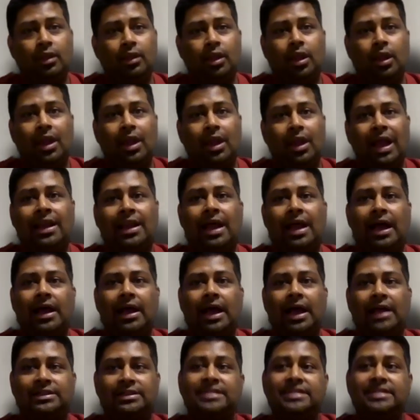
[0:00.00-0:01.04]
and
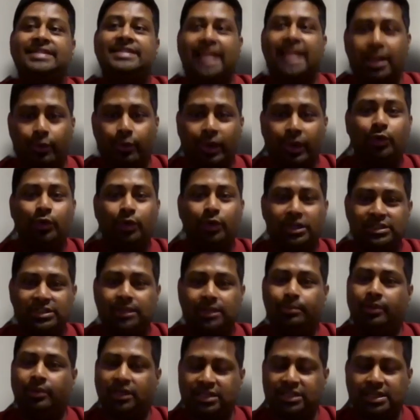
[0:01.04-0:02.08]
as a segue towards the
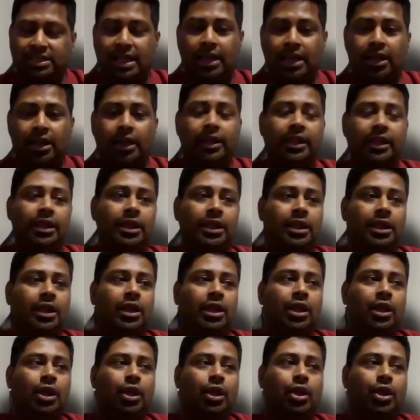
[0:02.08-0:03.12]
personality,
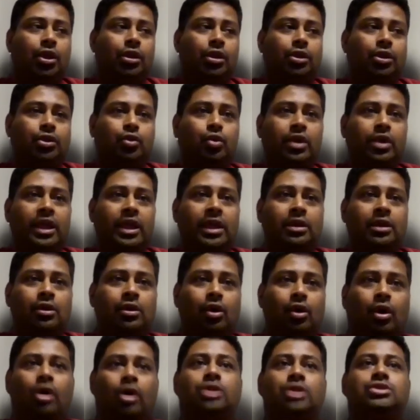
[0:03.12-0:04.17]
you can
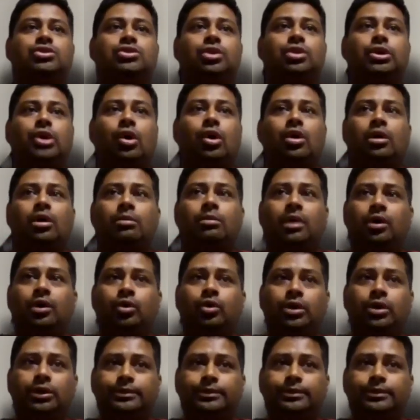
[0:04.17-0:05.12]
also talk about